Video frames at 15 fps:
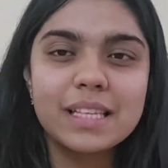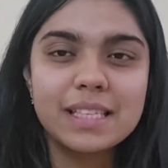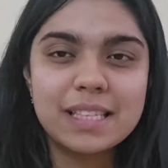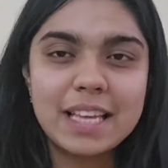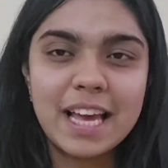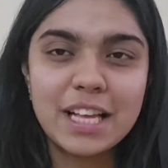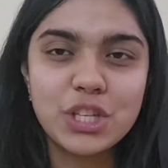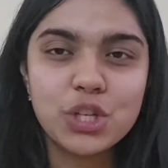
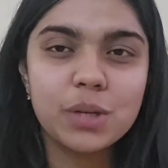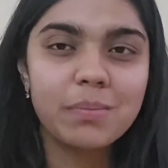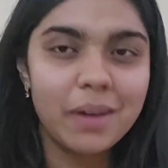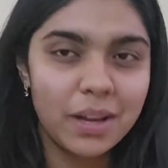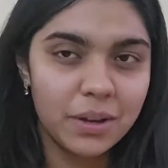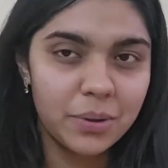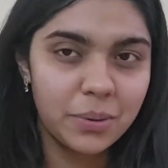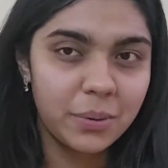Sketchy
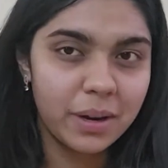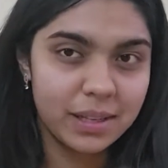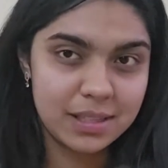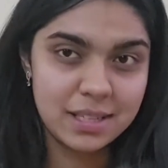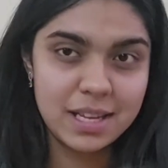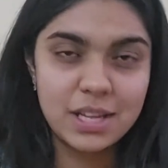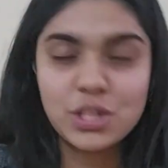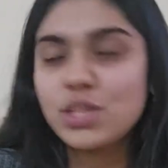Micro and
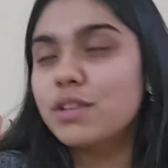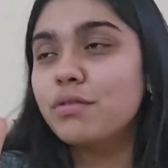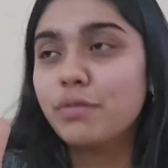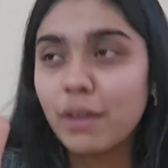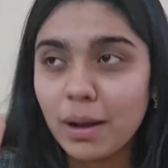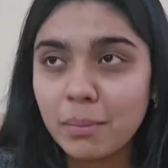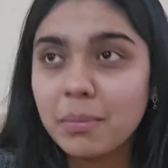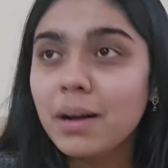Sketchy
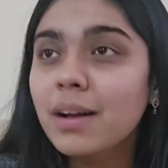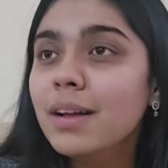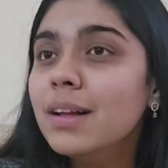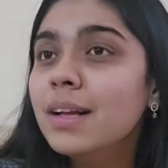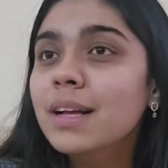Pharma.